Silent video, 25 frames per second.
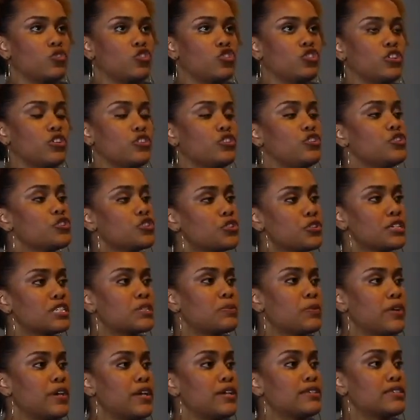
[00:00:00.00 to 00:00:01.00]
user
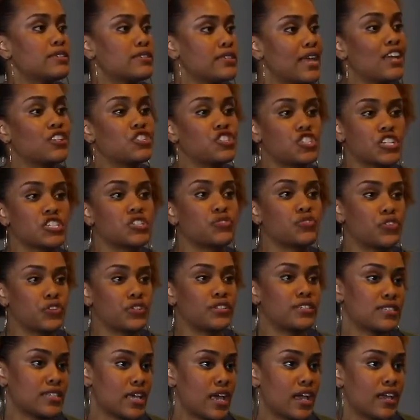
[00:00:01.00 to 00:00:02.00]
experience is not just
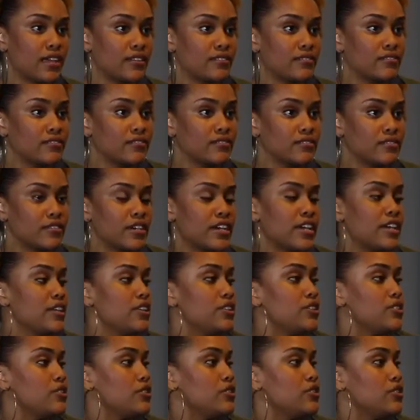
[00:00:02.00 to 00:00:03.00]
for design,
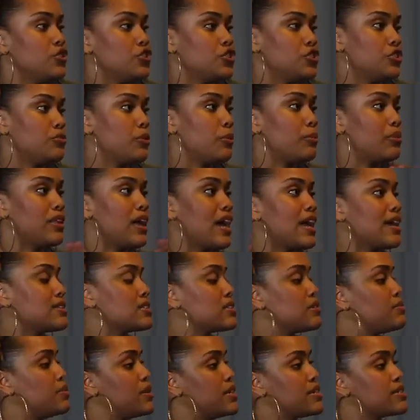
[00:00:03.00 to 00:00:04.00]
right? You should apply it
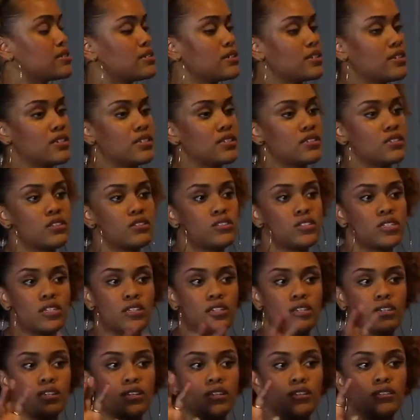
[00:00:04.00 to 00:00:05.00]
to business,
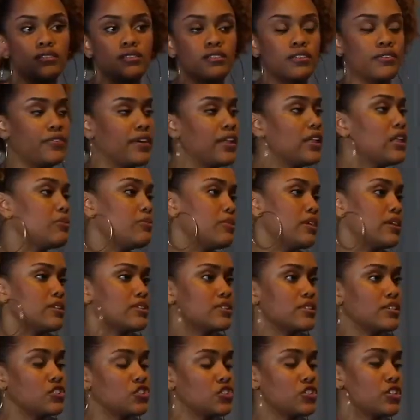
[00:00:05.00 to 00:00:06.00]
to development,
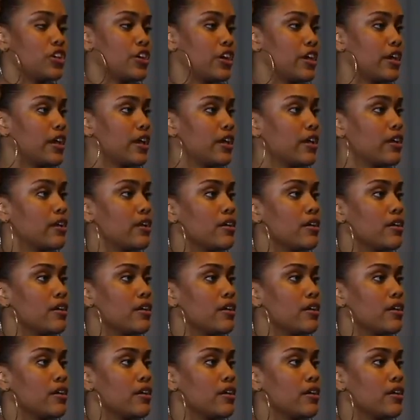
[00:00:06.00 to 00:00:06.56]
engineering,